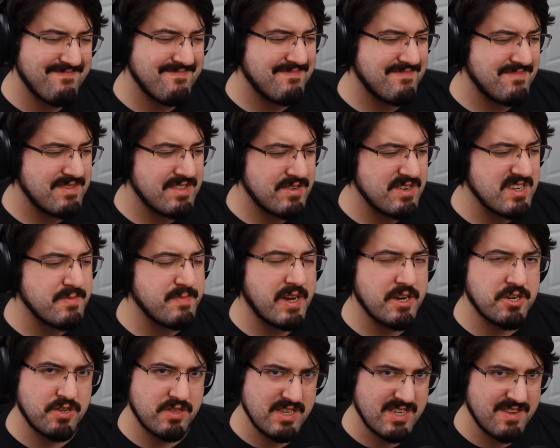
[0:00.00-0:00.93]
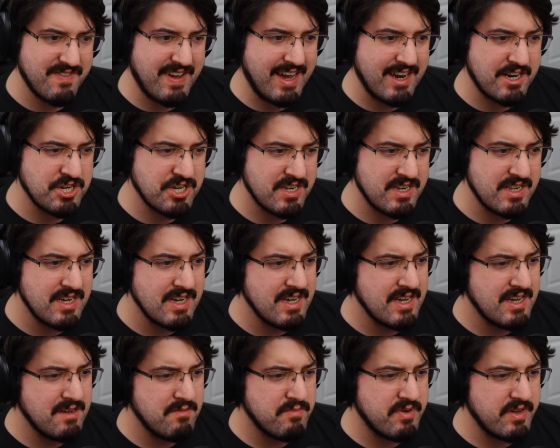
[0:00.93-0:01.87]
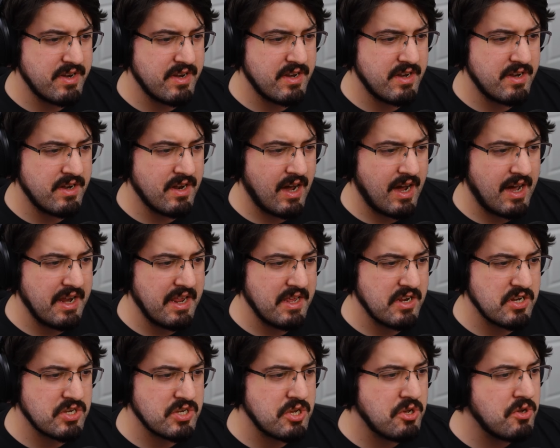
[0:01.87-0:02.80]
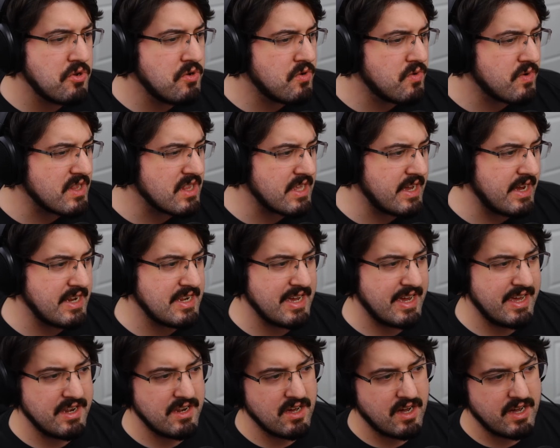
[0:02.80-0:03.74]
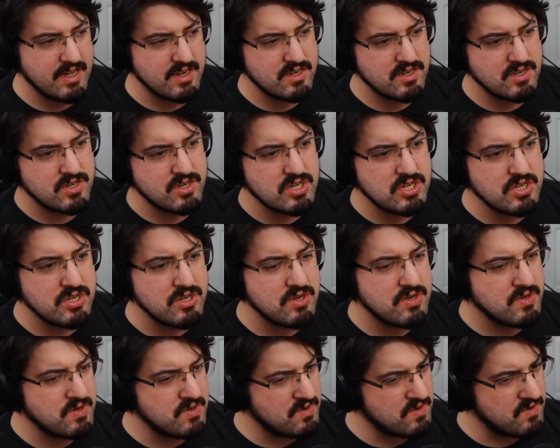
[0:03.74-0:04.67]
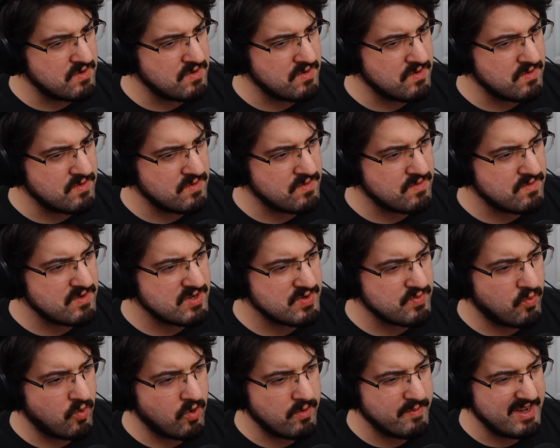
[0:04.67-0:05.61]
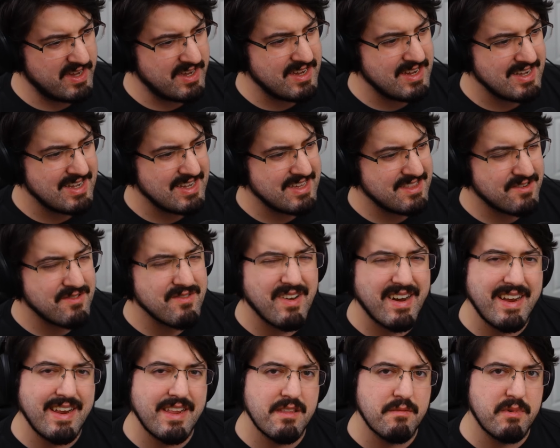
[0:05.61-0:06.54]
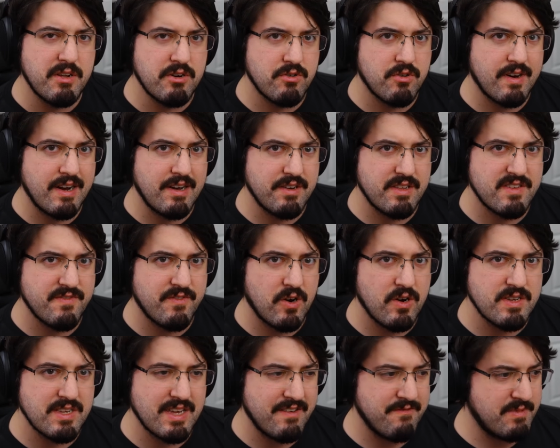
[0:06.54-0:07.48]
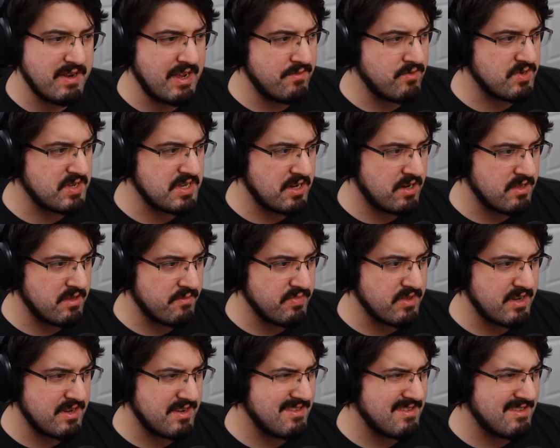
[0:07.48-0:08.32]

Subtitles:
They're a specialist faction, but not too elite and not too swarmy. They're right in the middle ground, as far as I've been able to see on the play.